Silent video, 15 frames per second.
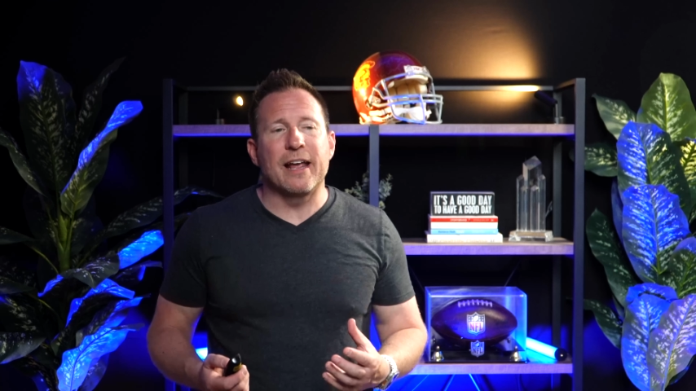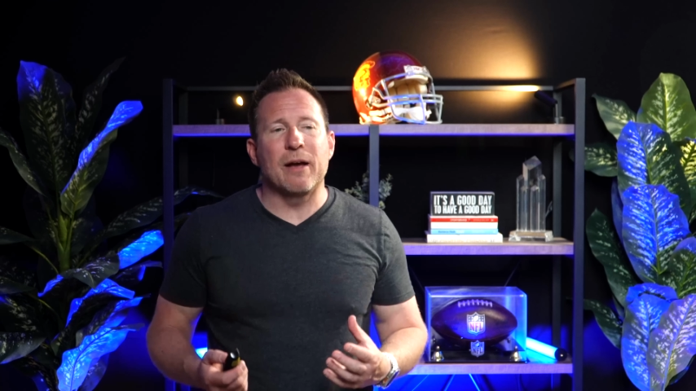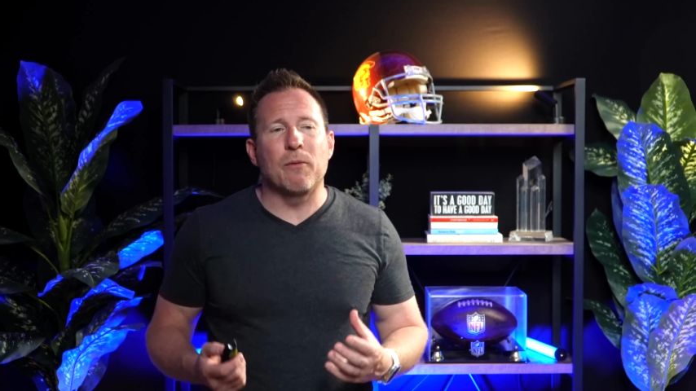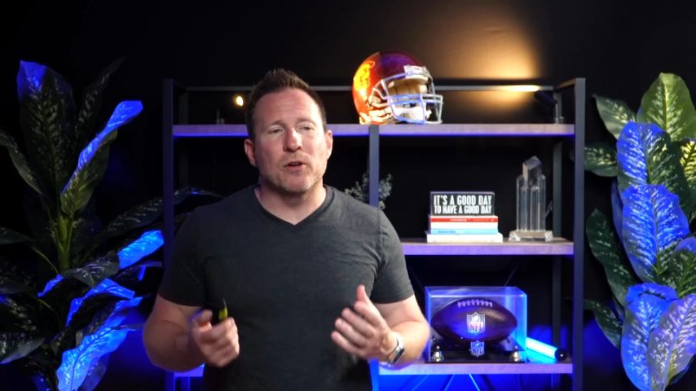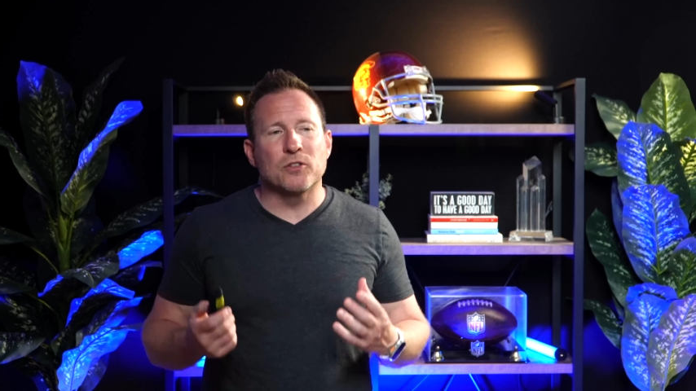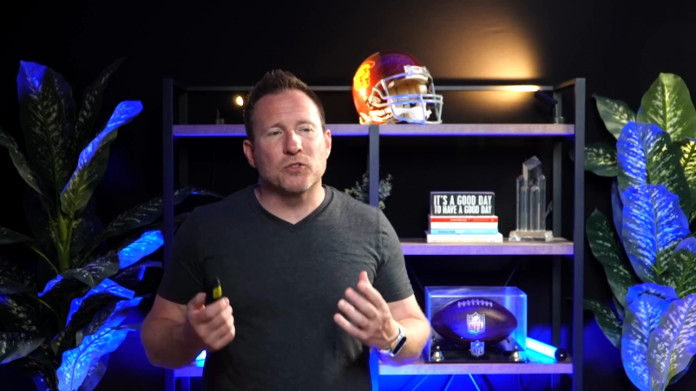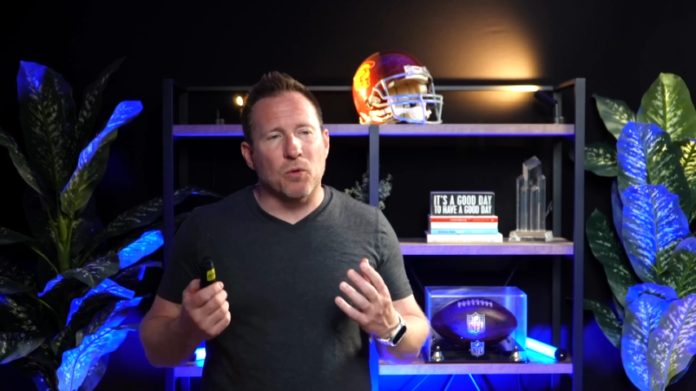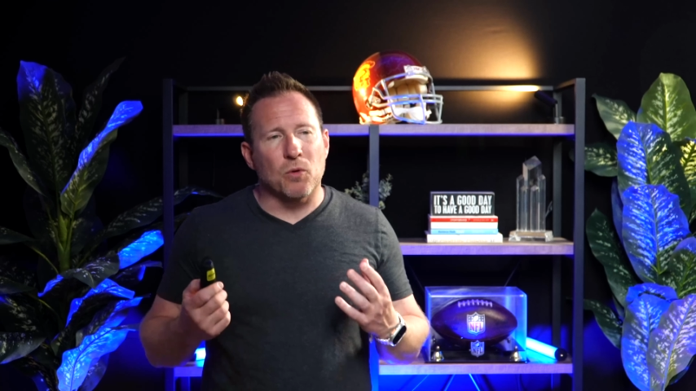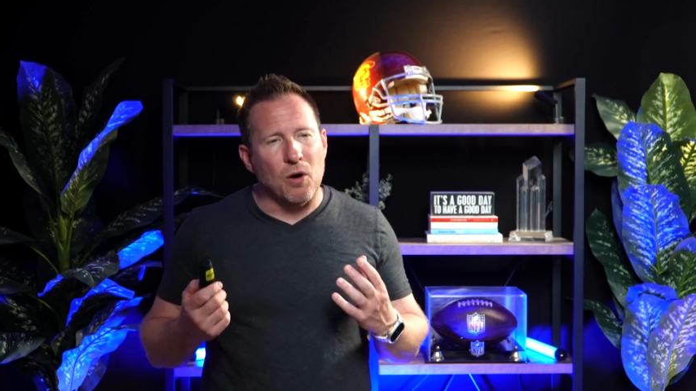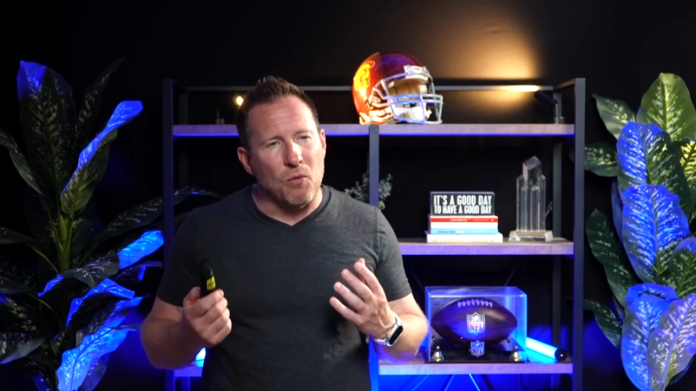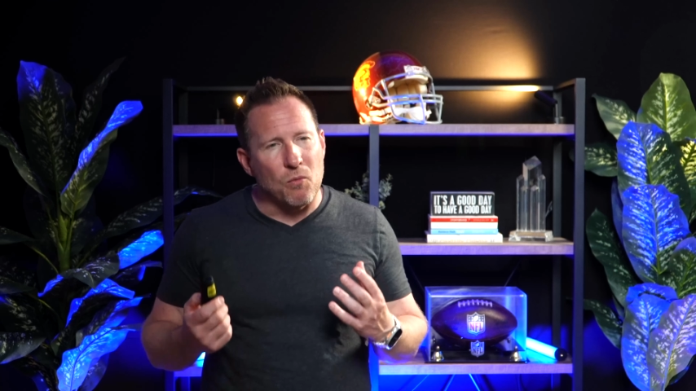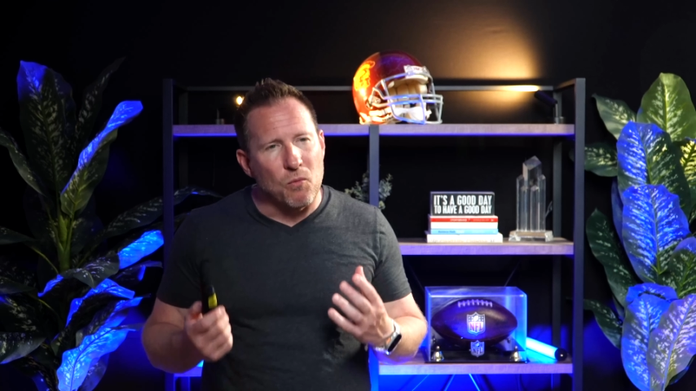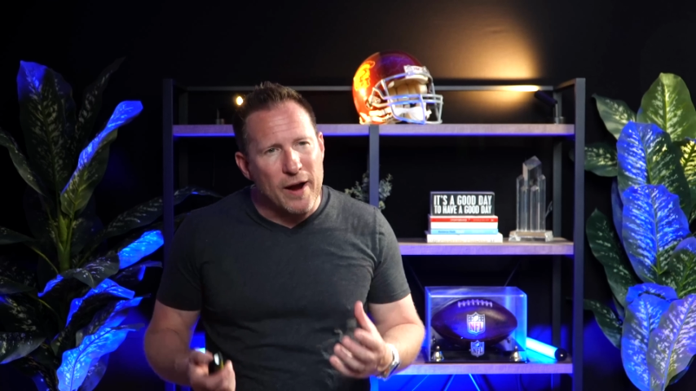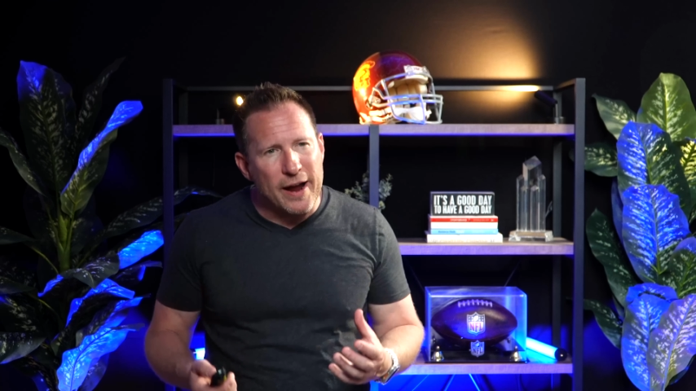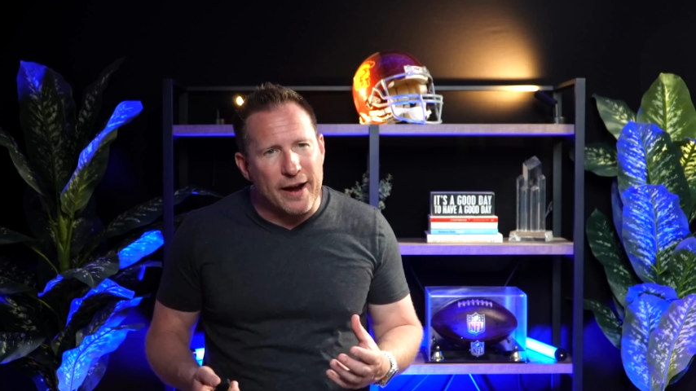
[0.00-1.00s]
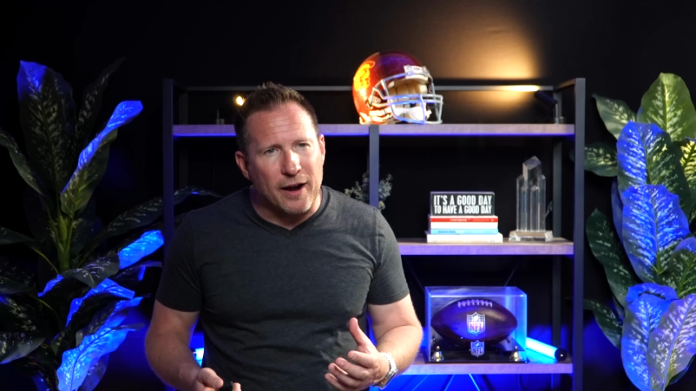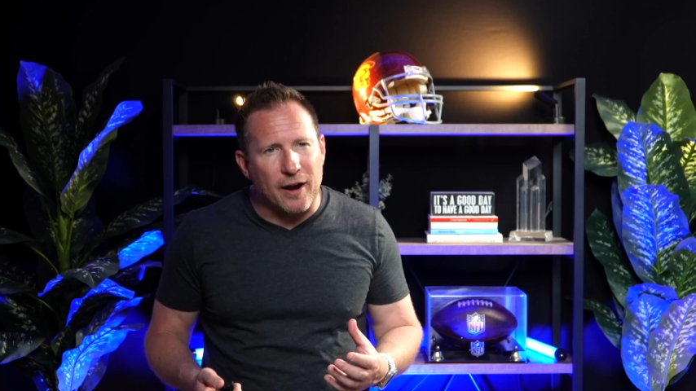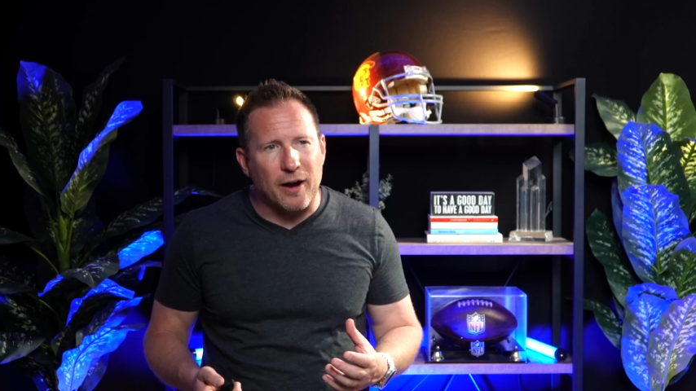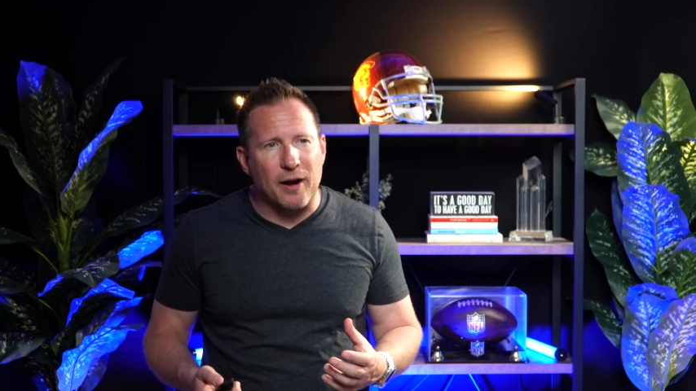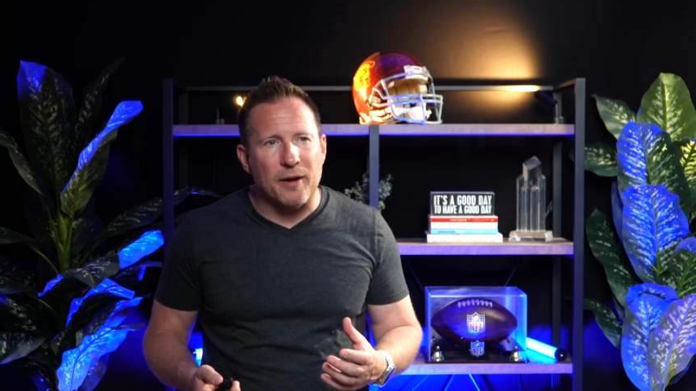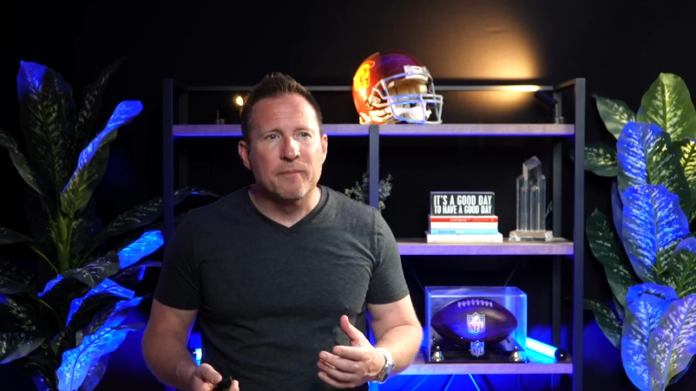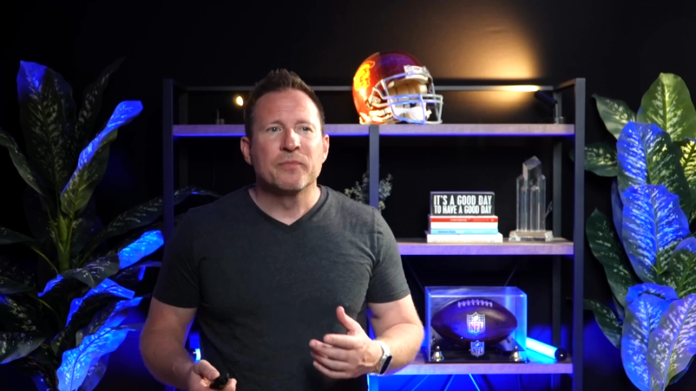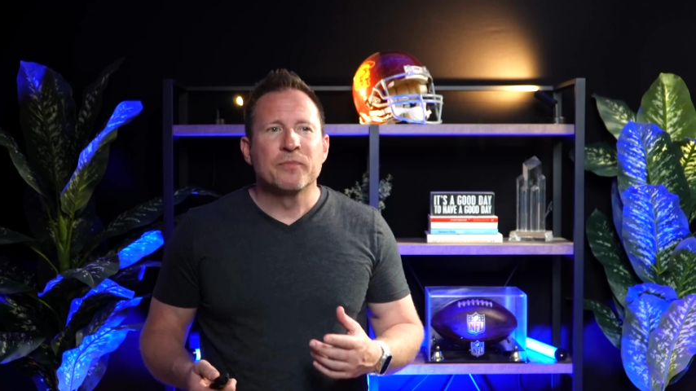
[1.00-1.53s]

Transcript: And once we're aware,